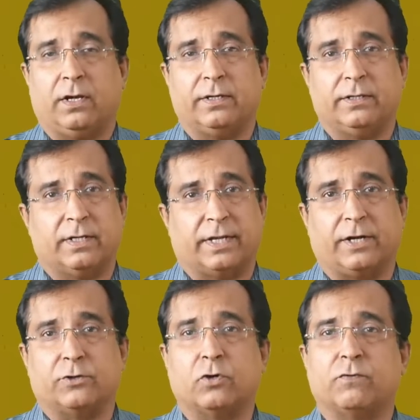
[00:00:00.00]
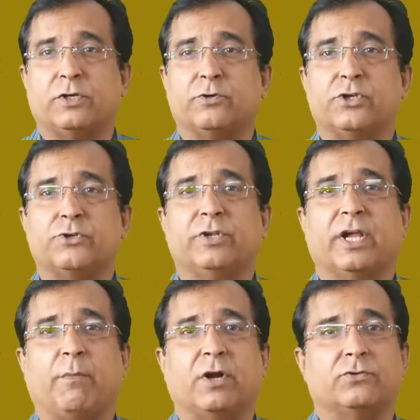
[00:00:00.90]
and uh, control valve to issue
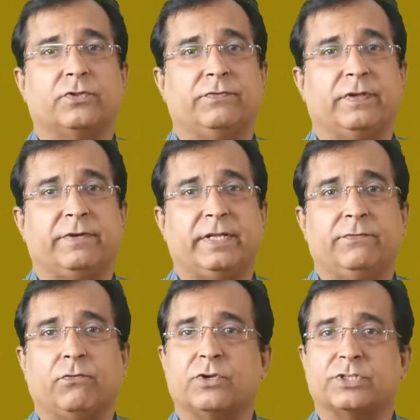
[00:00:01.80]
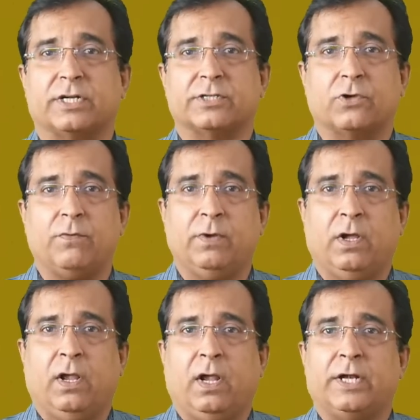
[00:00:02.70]
the command to the VFD for start
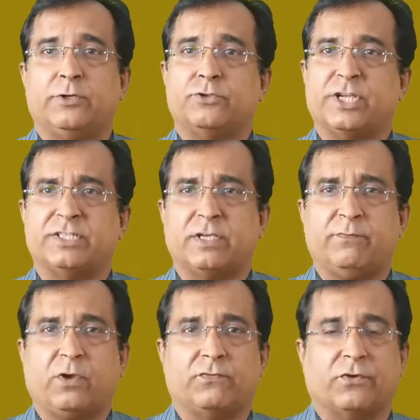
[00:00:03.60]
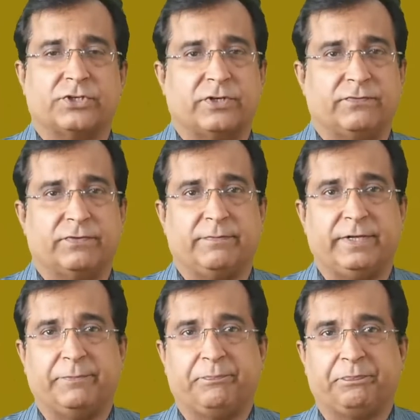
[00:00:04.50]
stop and to change some configuration
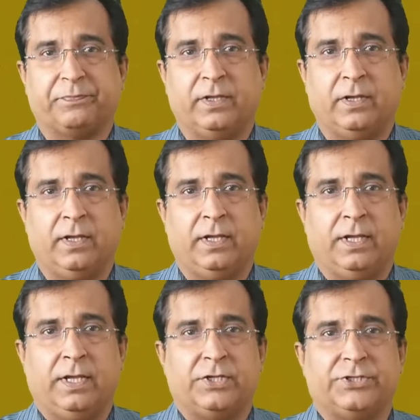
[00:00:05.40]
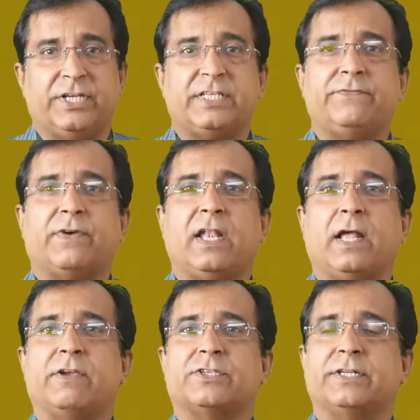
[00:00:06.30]
VFD. GSD
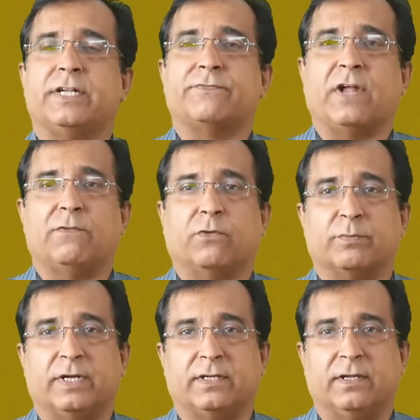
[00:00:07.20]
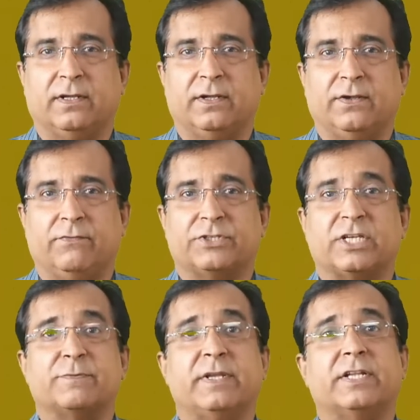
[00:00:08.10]
file have a standard file format which
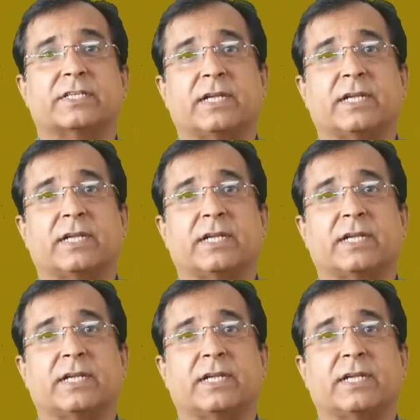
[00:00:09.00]
has been